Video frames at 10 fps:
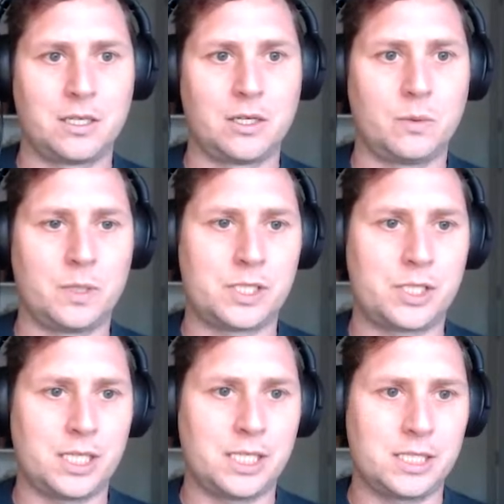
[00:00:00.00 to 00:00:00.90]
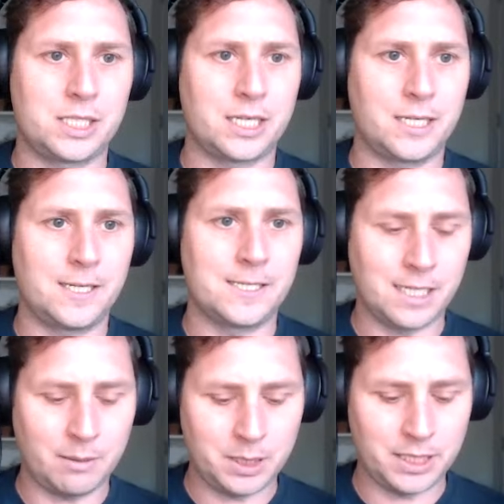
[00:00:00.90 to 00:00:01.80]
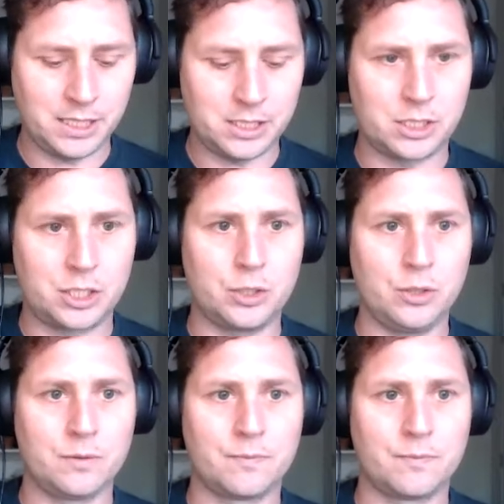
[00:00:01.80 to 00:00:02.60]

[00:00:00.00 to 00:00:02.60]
which is a double-ended queue.